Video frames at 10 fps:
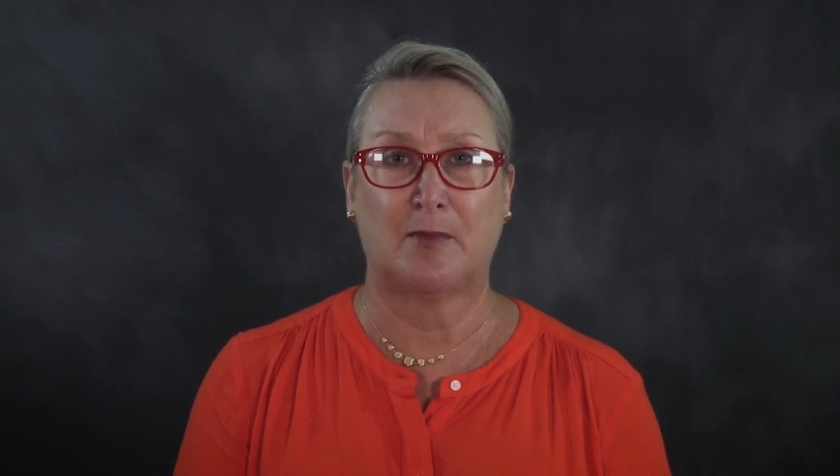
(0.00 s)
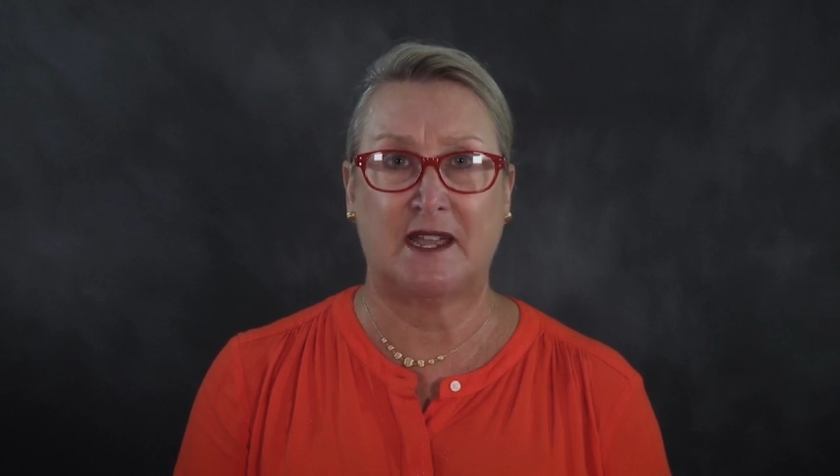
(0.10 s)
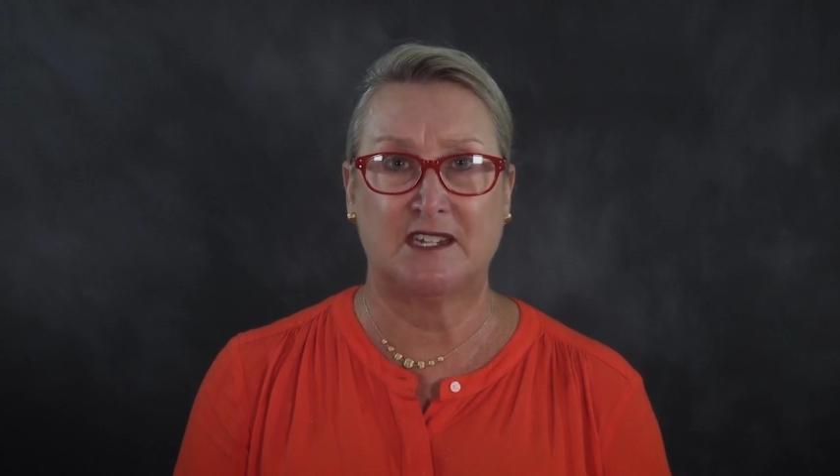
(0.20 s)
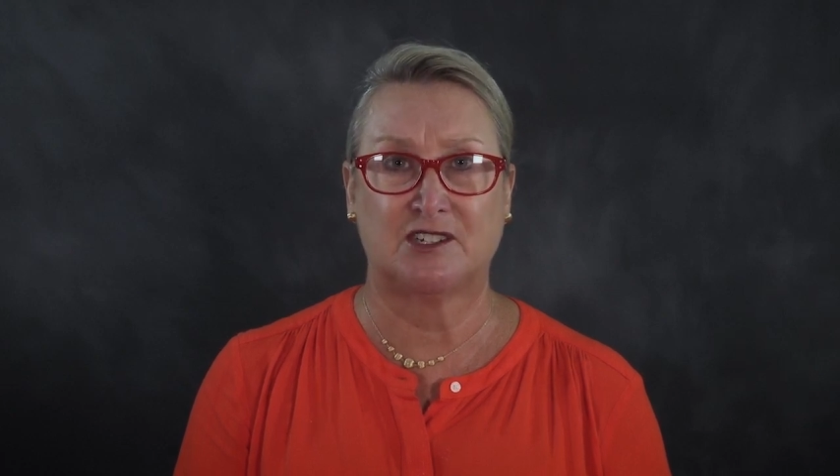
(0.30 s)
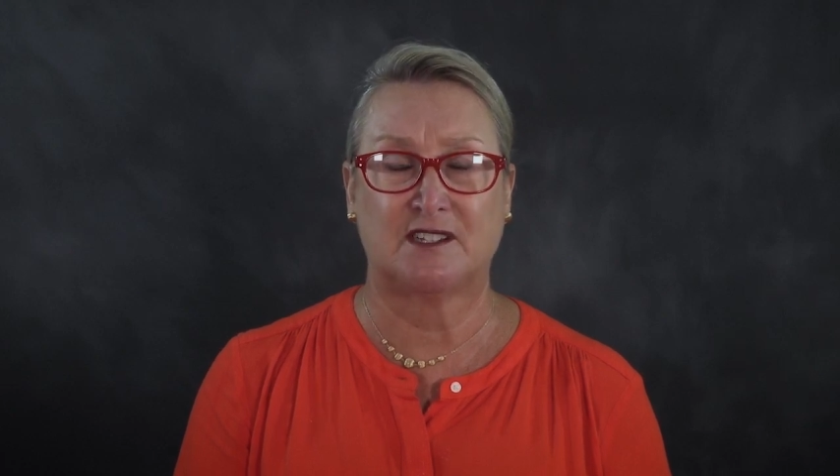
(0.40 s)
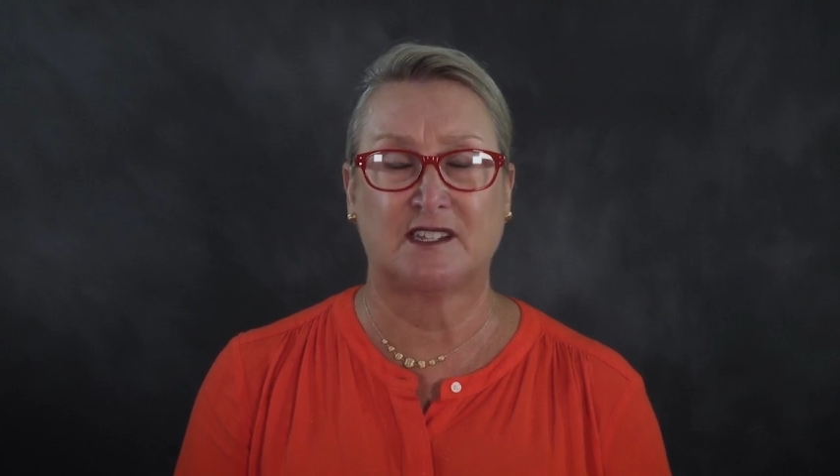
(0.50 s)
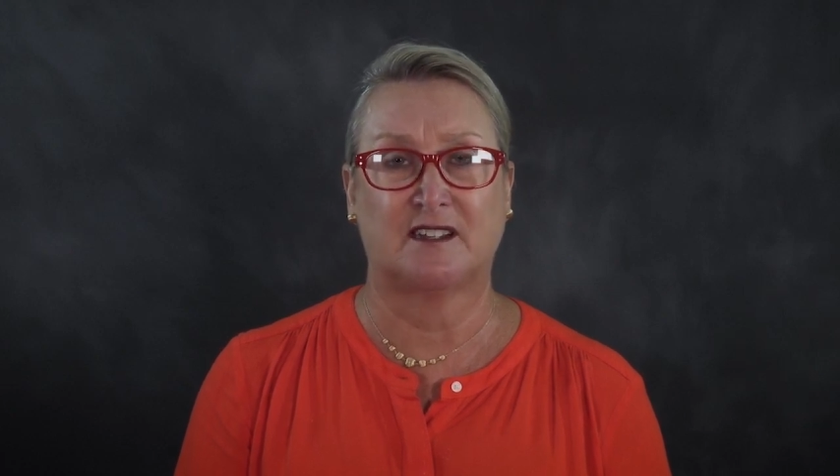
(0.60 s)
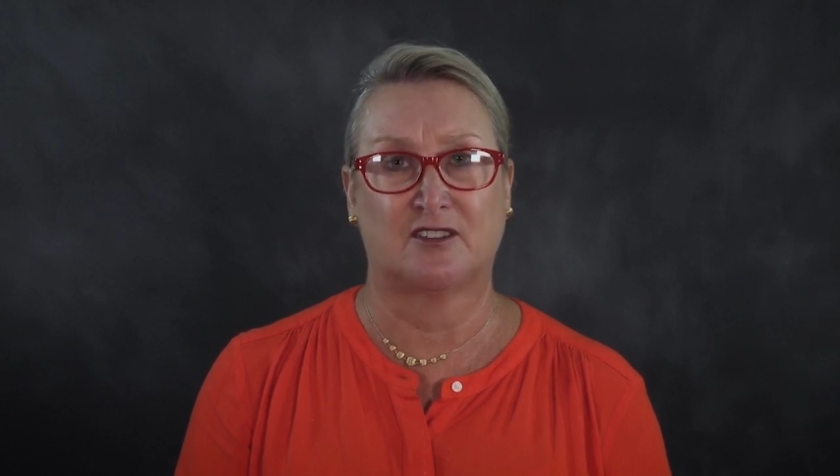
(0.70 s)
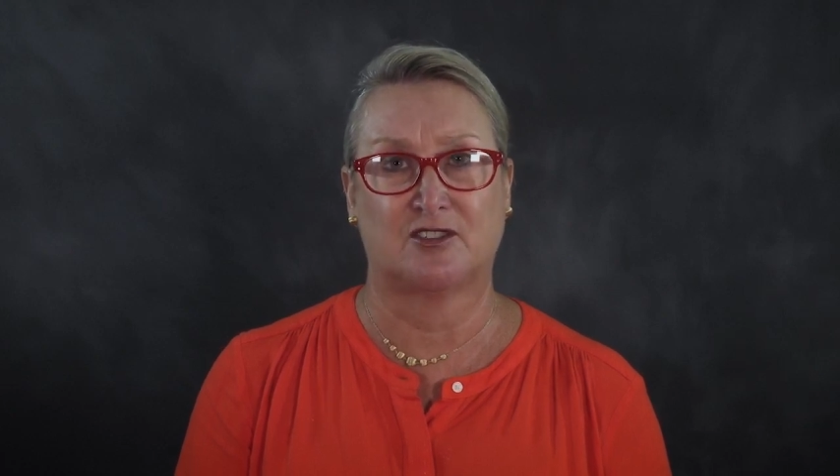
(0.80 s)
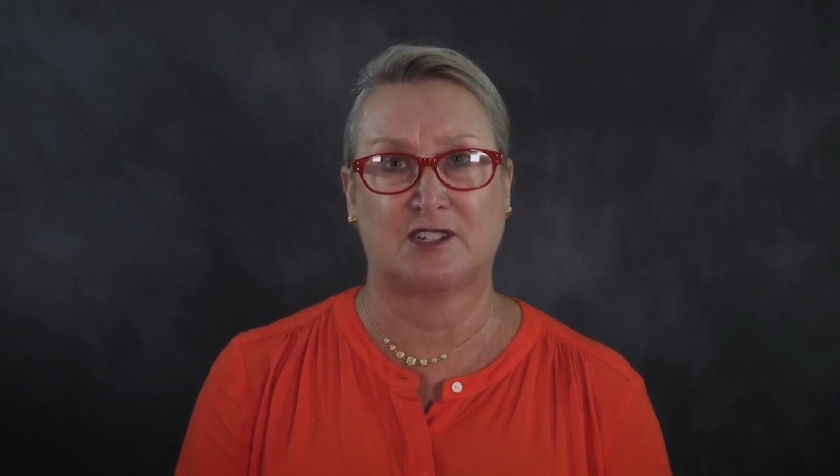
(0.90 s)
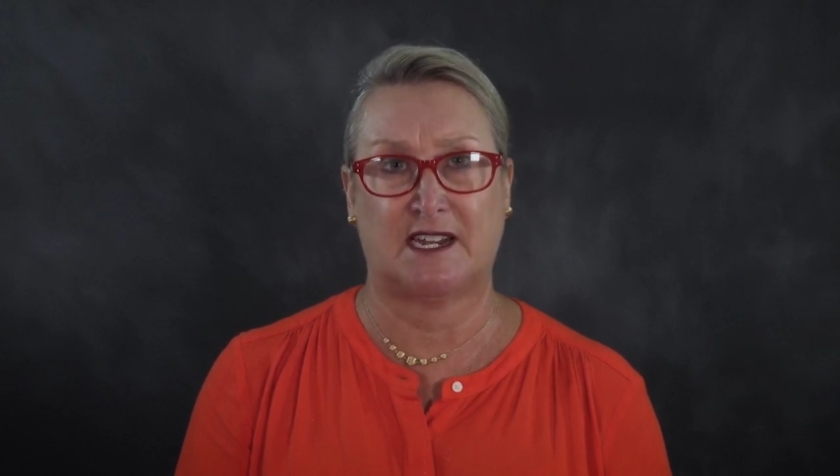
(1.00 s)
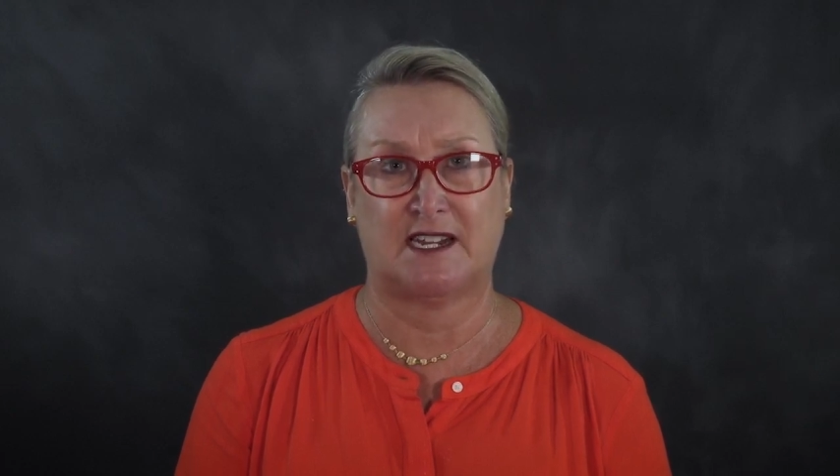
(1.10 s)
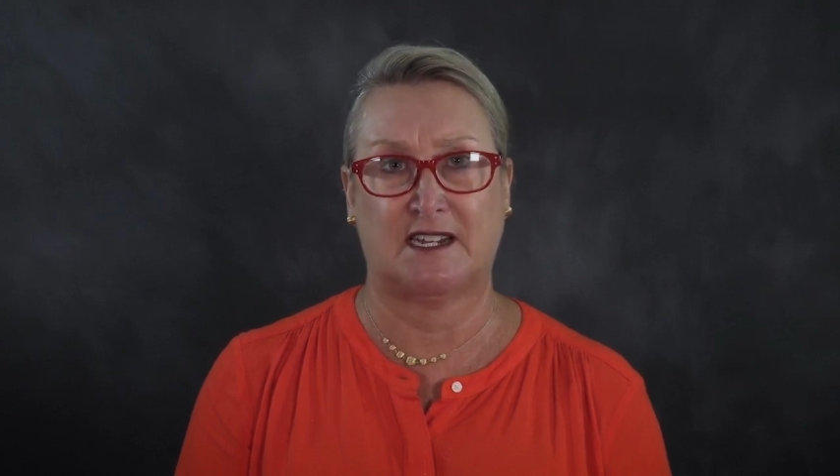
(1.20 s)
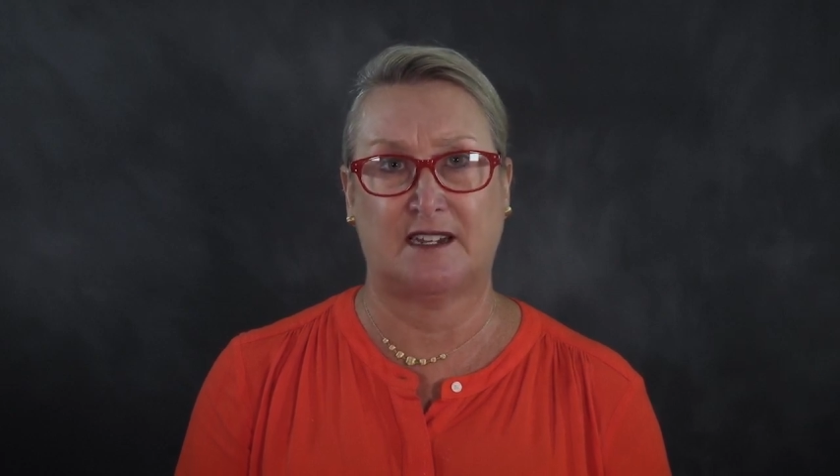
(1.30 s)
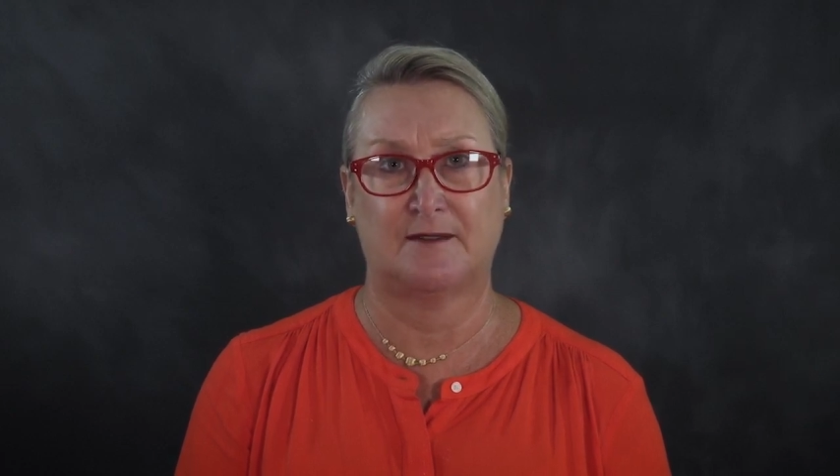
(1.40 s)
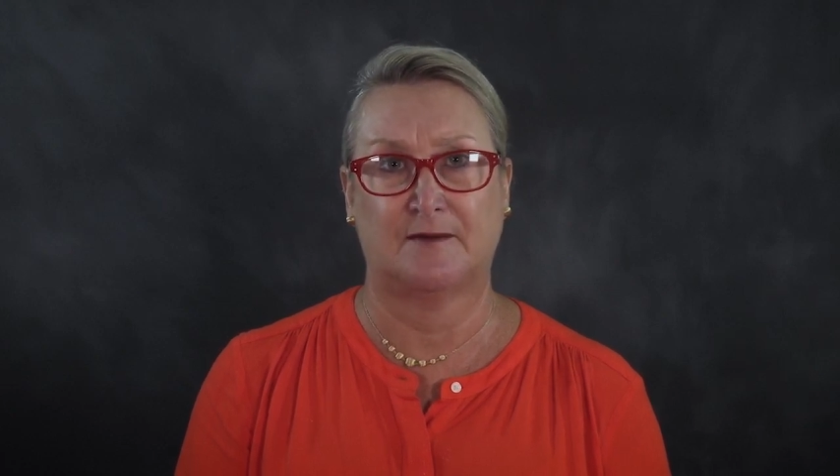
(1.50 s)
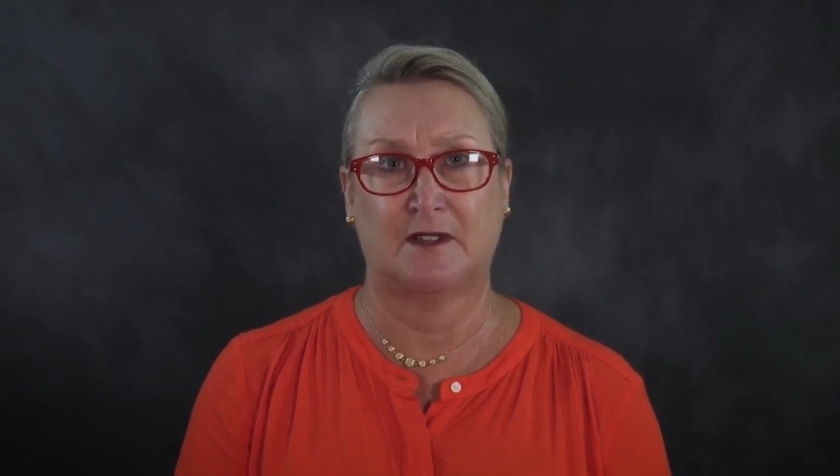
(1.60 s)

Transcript: patience and understanding.